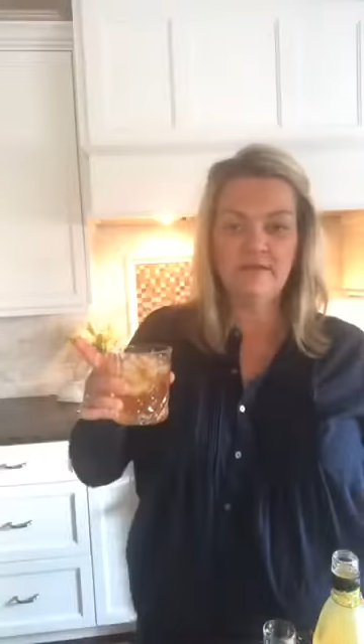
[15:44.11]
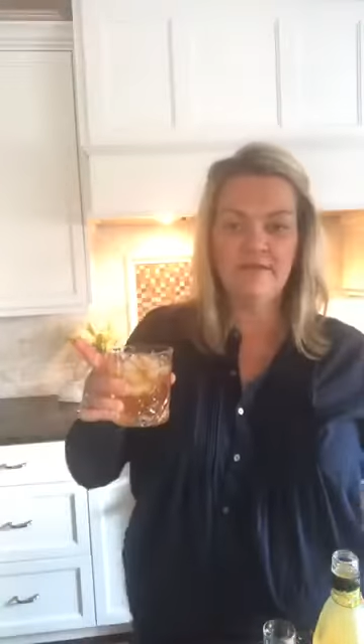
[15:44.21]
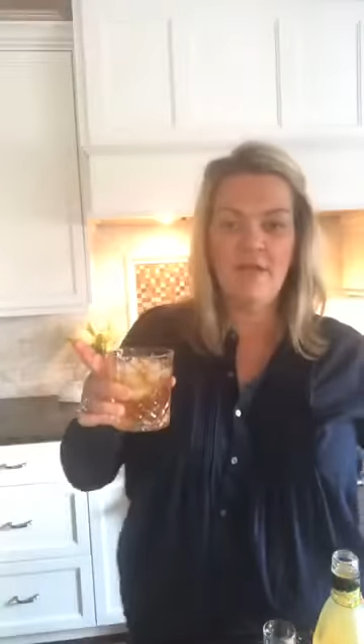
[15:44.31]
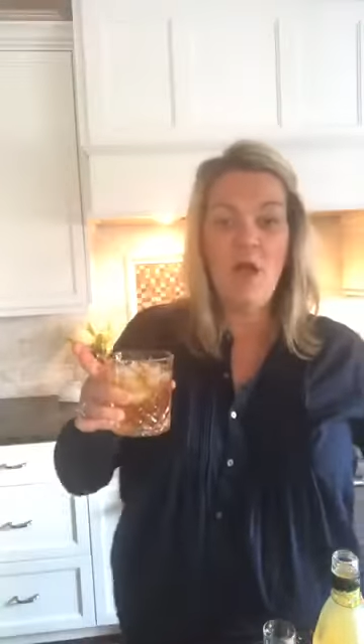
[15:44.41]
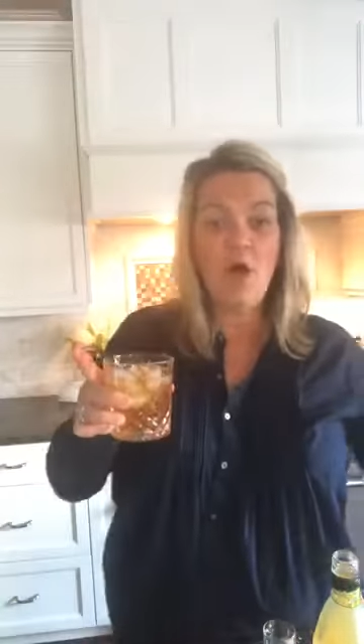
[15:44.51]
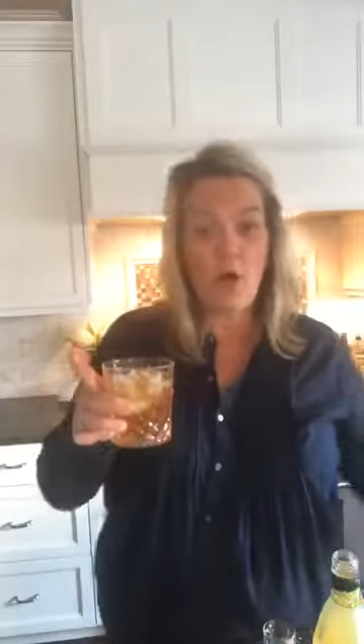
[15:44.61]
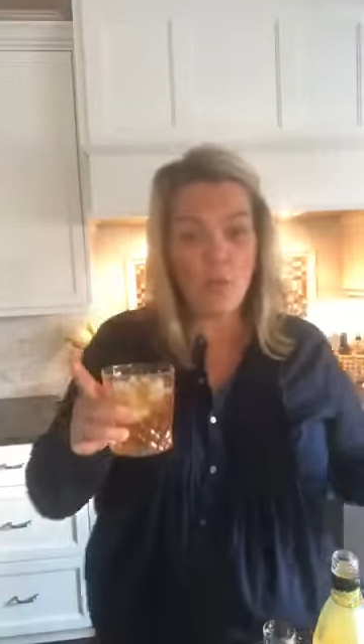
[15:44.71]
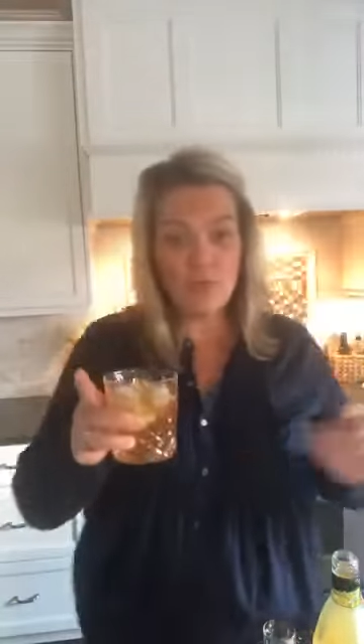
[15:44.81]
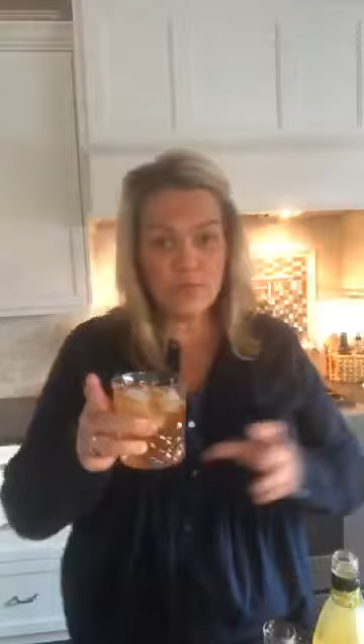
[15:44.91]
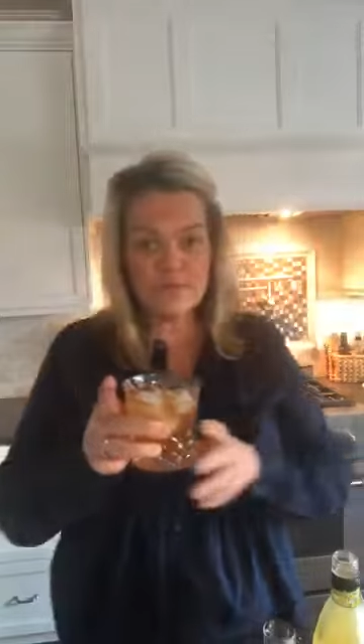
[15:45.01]

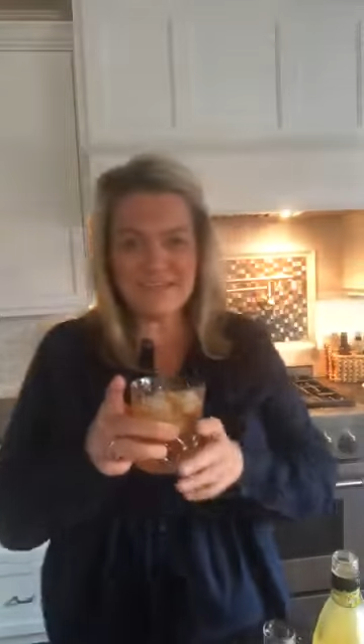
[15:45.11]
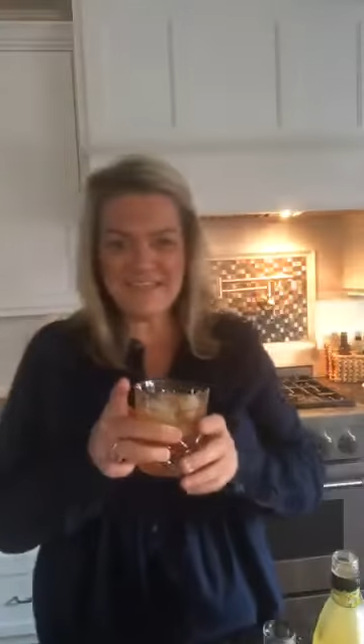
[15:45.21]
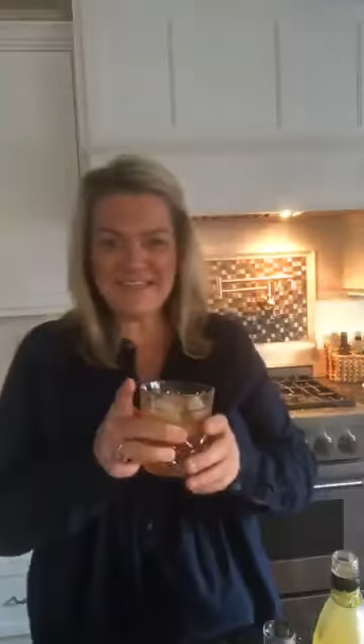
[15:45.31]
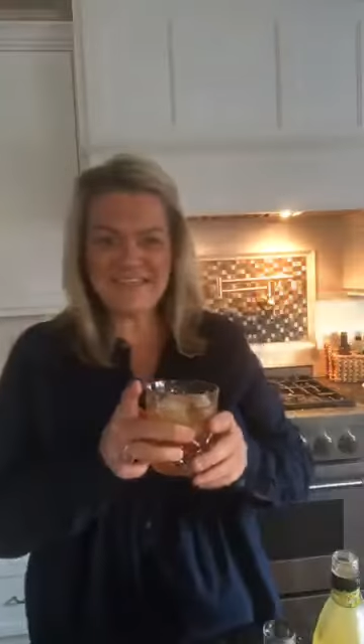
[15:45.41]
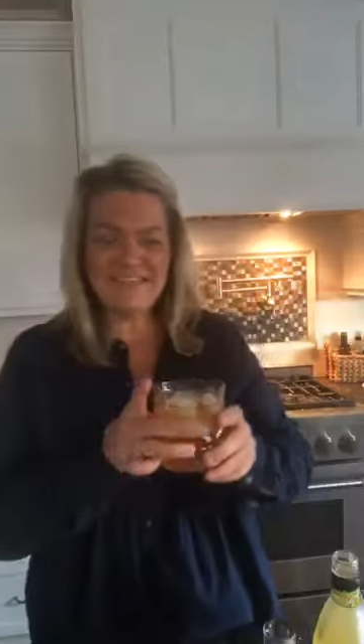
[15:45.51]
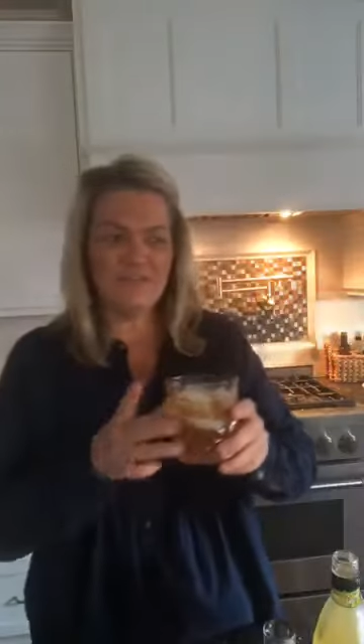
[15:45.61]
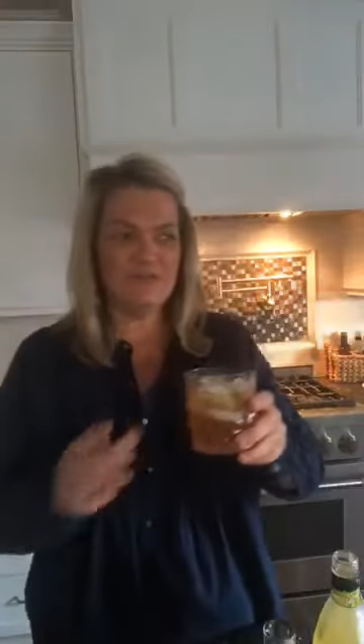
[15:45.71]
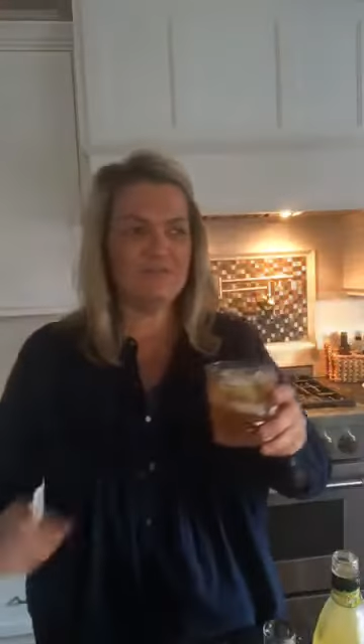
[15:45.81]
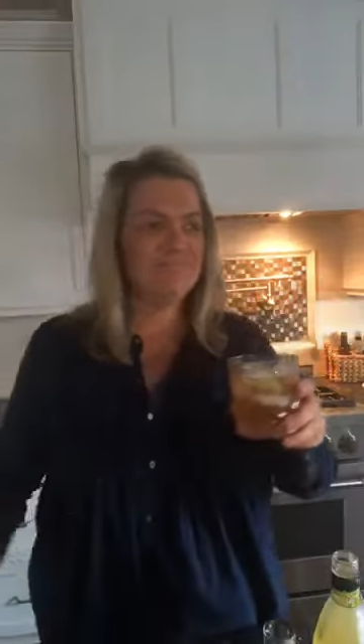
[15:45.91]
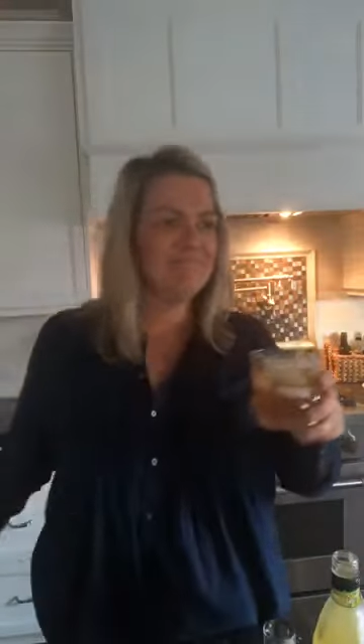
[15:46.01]
homebrewed tea.
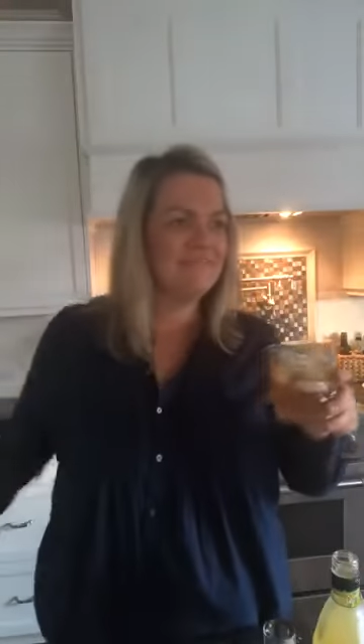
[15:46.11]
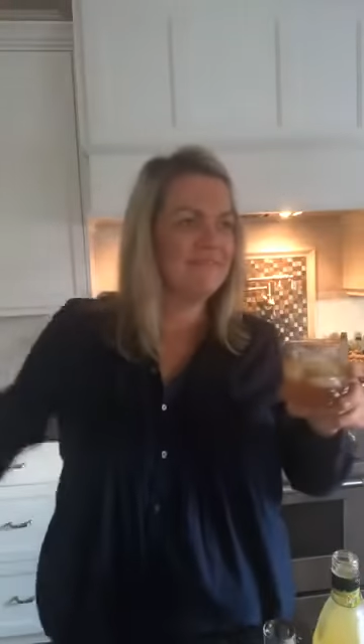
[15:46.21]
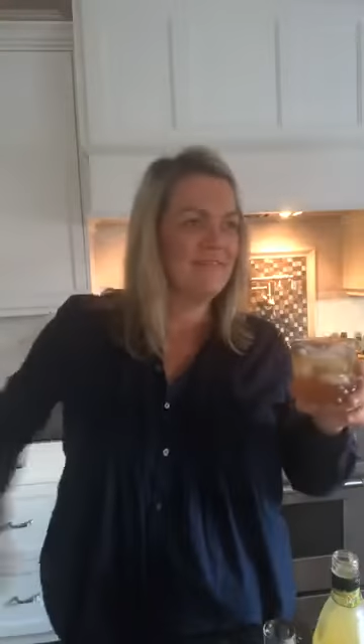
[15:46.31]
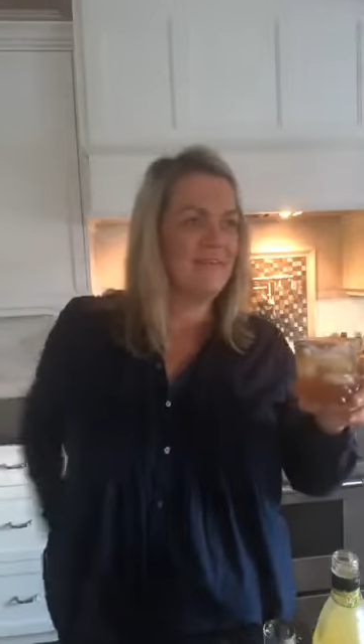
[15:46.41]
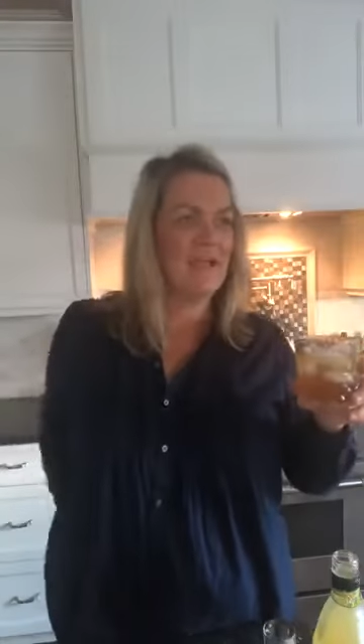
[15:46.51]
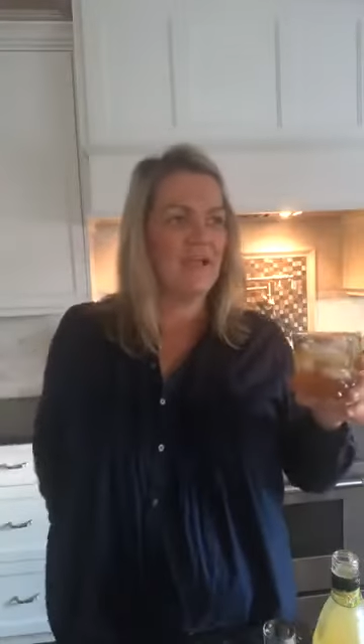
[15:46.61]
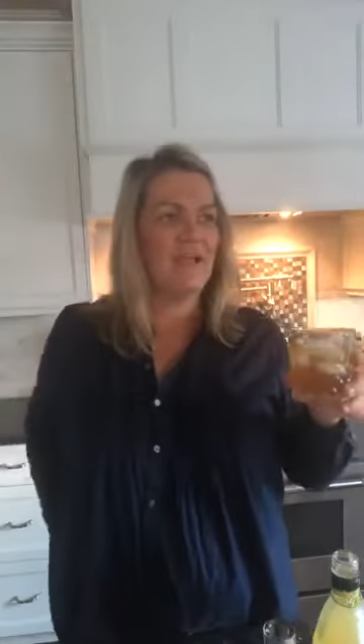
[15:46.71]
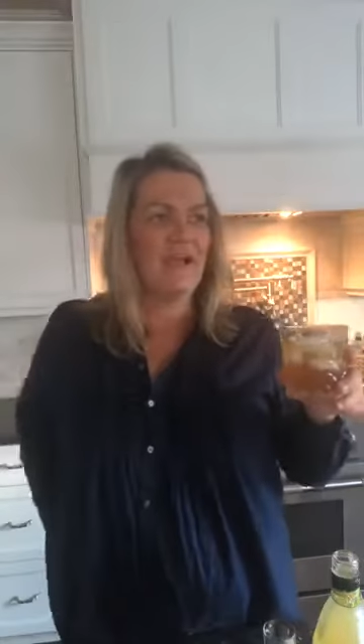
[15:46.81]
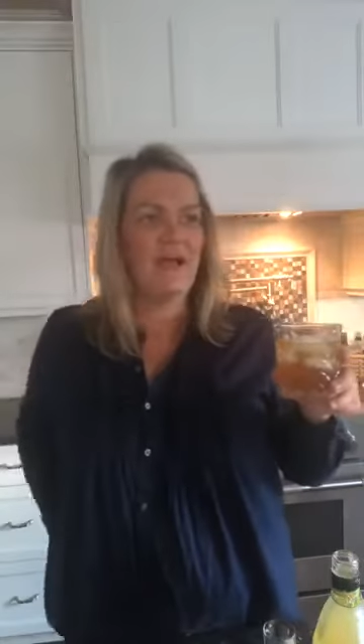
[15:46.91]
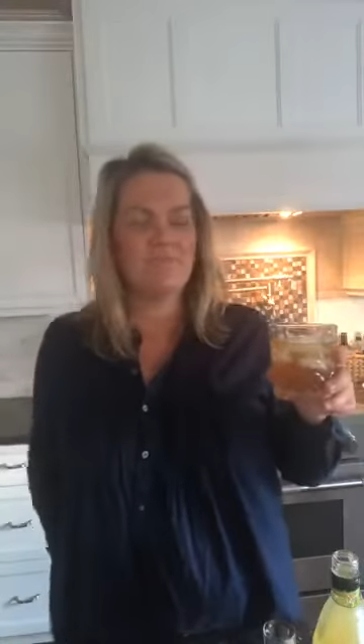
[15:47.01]

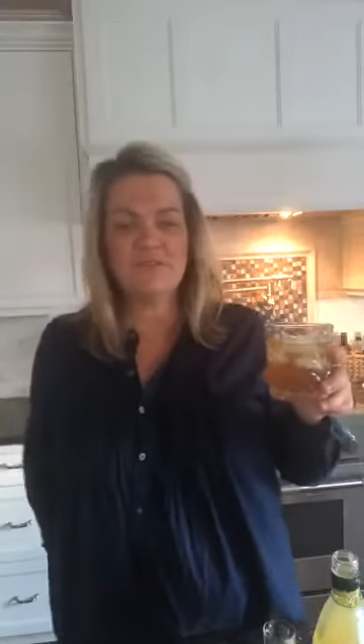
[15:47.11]
I'm